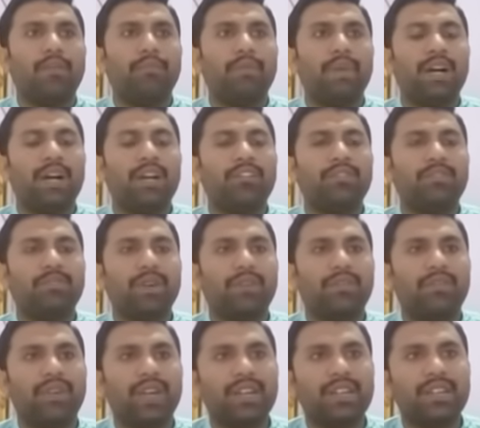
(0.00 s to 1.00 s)
Past
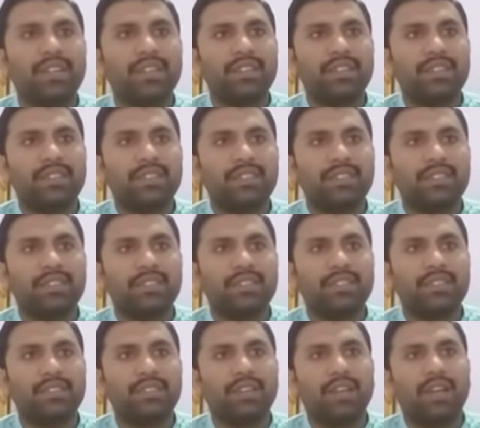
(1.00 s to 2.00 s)
perfect
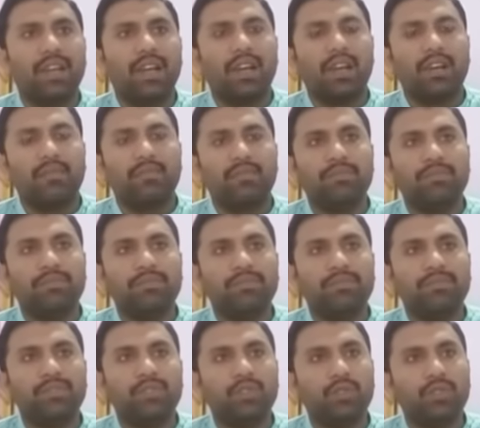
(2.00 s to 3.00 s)

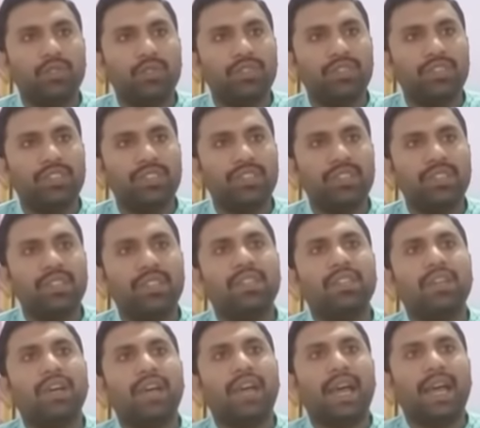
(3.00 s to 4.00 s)
rules:
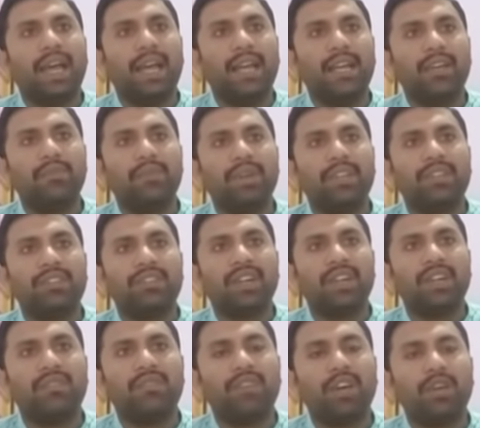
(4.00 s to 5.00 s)
had plus
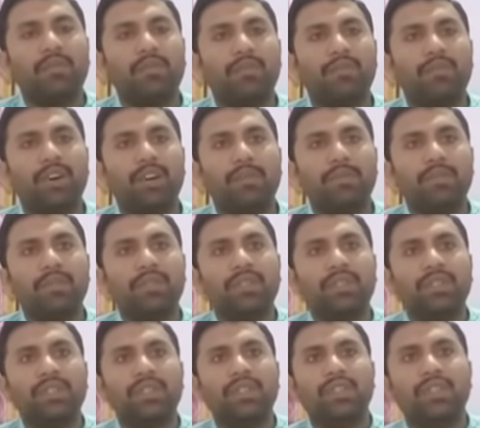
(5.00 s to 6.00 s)
third form of verb.
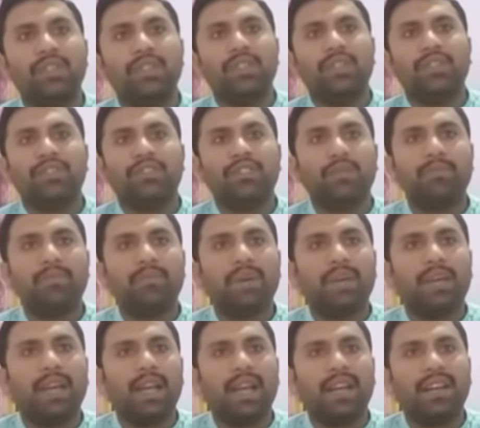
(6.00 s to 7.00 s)

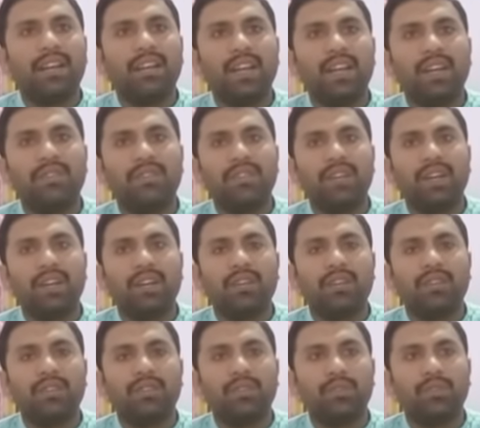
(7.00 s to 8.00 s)
Summer had left the
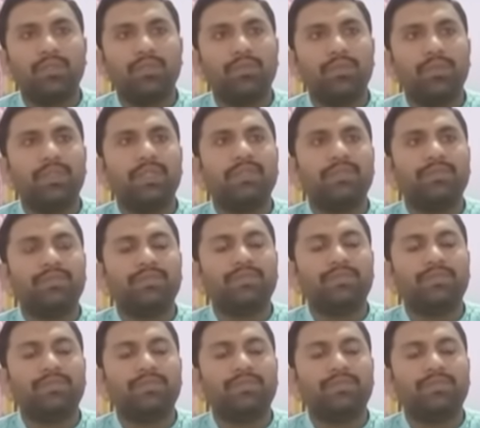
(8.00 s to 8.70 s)
room.